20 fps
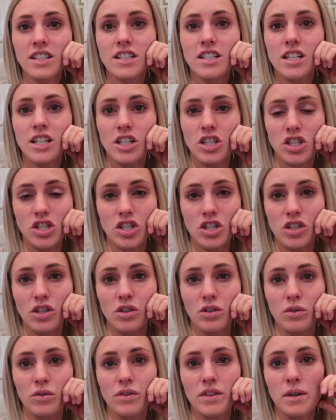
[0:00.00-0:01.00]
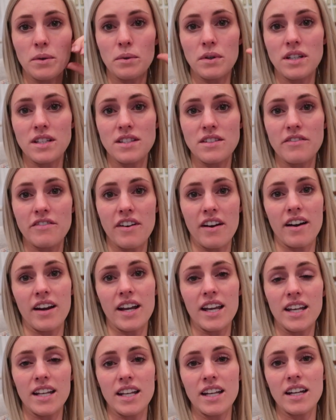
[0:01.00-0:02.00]
tissue that was
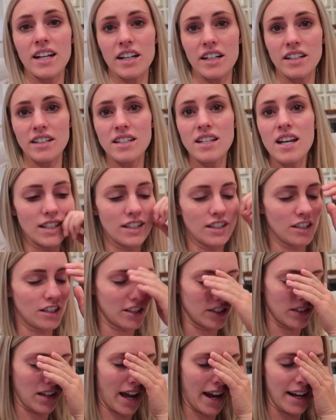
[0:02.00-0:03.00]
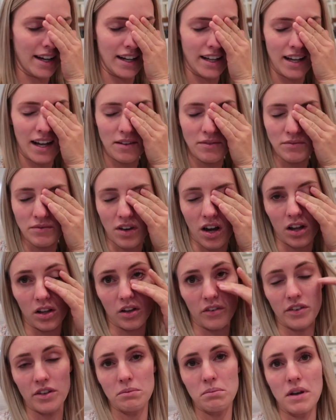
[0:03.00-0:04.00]
very adhered in your lining. I'm
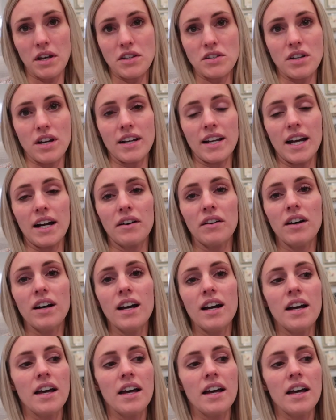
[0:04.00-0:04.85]
all over the place right now.